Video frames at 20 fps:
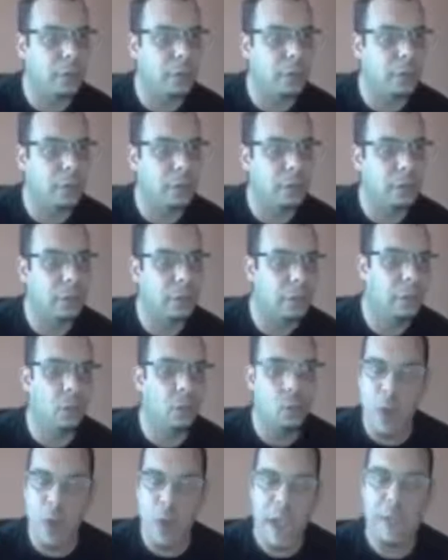this one.
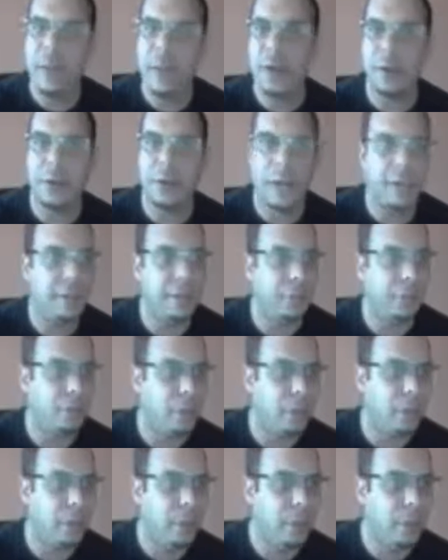Way better than